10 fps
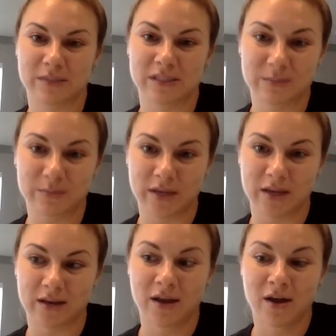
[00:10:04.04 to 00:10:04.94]
and
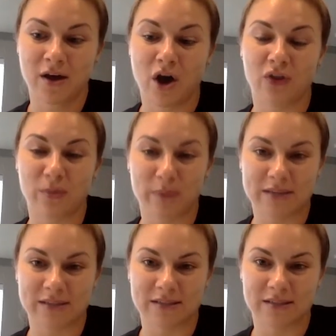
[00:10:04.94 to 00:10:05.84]
speed on the
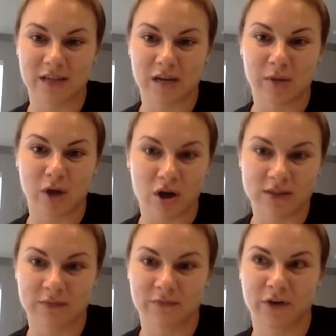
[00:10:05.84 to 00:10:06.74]
bases is going to be
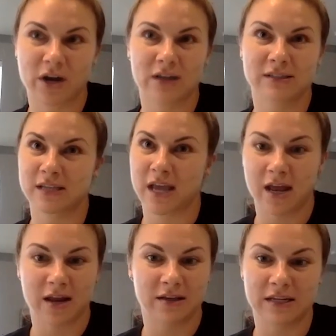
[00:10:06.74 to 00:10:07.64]
awesome for us.
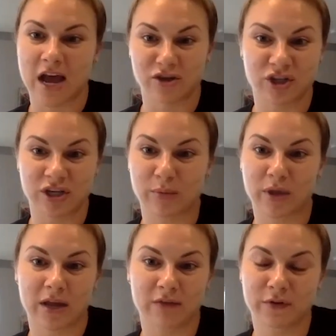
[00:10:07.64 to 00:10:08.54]
And yeah, she can
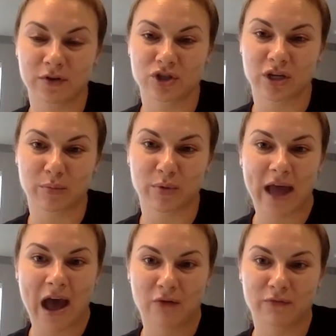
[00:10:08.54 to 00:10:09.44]
play infield, she can play
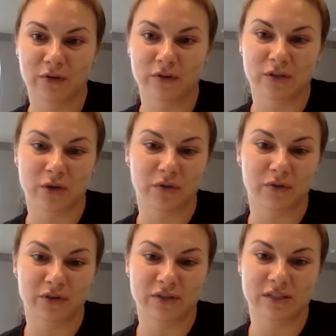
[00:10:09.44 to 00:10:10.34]
outfield. So the
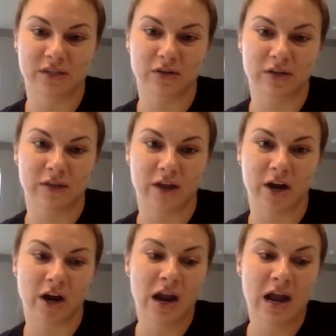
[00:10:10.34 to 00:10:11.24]
versatility
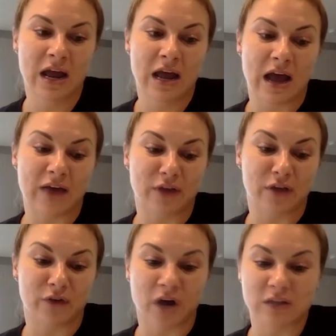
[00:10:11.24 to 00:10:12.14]
there. I
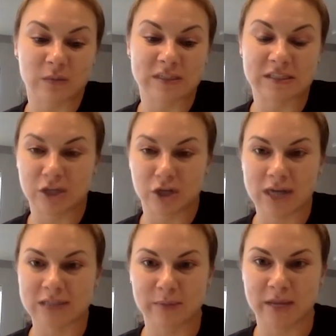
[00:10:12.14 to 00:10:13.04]
think for us, we see her
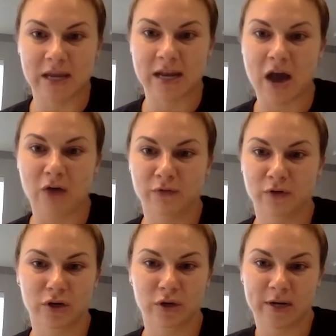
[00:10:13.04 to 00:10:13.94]
as being an
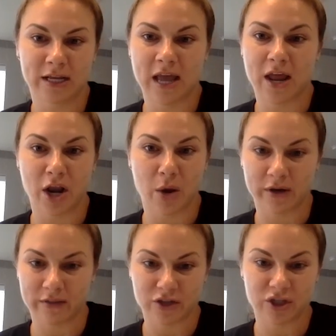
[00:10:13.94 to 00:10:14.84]
outfielder, but again,
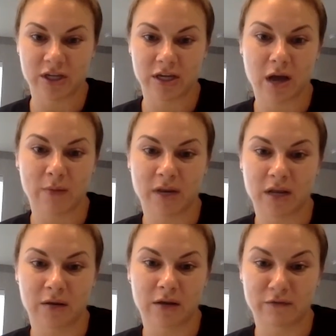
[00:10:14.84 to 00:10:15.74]
knowing that she can come in
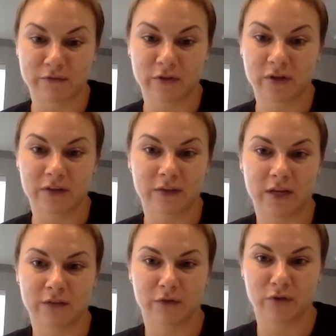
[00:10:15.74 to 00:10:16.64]
and, and fill in in the
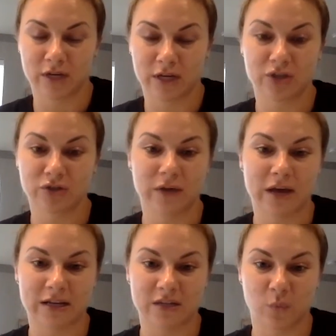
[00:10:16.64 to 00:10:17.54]
infield and can do
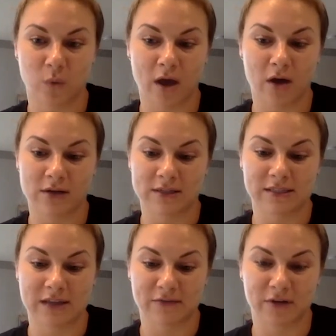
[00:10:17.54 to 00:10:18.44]
that as well is
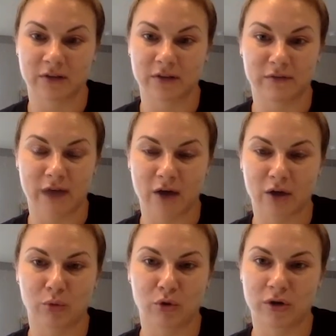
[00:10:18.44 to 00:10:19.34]
definitely
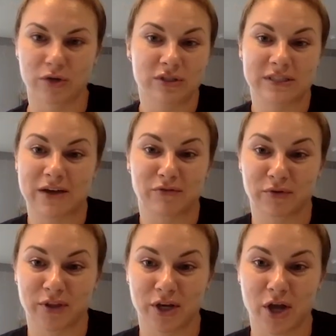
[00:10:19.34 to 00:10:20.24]
valuable. And you just never
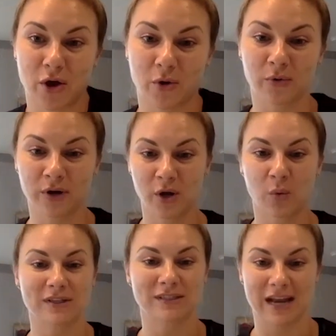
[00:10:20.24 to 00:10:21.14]
really know
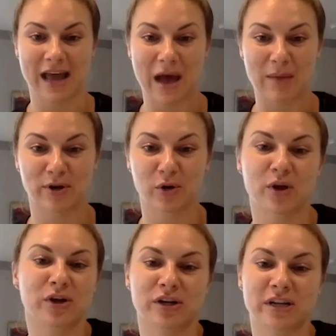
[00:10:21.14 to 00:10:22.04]
what's going to happen or
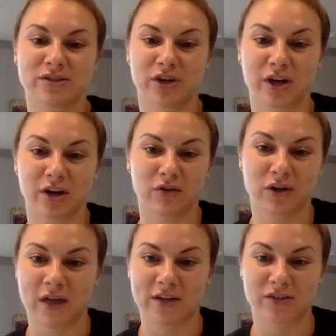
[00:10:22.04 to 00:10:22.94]
what your needs are going to
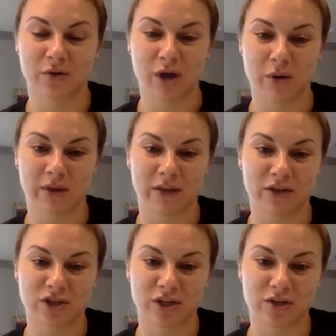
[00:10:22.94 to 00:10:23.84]
look like. So knowing
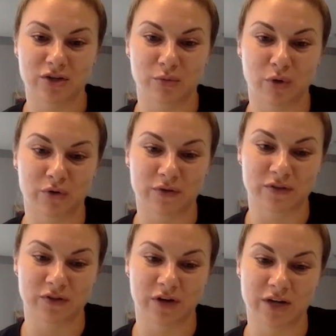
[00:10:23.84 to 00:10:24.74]
that she can do both
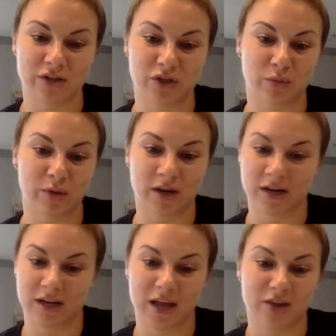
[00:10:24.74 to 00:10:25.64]
is great too. But
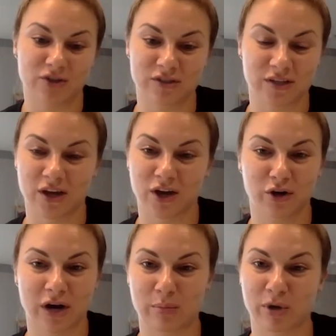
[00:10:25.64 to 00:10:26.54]
again, she's a
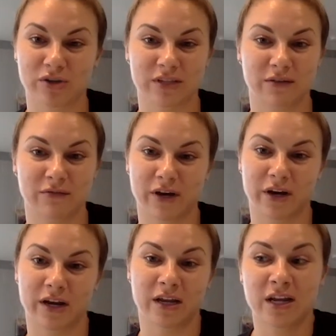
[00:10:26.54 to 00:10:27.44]
great person,
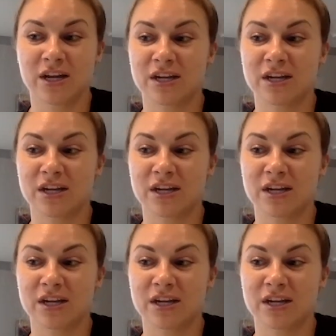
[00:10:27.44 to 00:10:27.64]
very